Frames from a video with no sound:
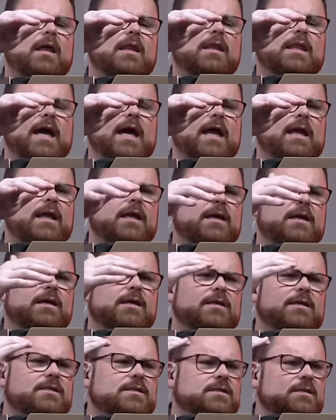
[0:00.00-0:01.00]
that
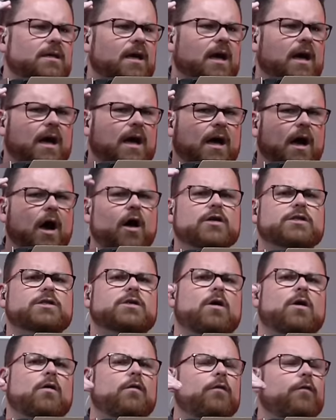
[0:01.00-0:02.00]
is uh,
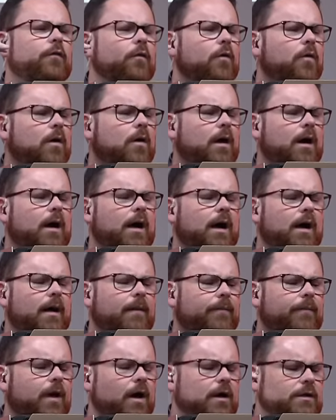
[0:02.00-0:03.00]
also for
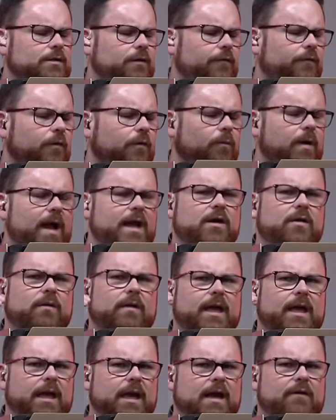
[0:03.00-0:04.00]
um, also for
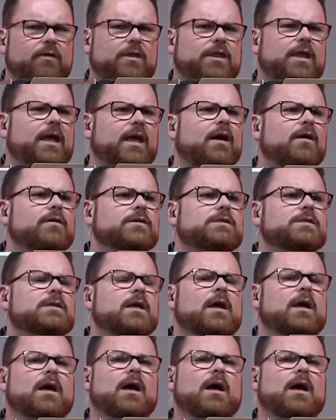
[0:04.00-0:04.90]
rendering and everything else,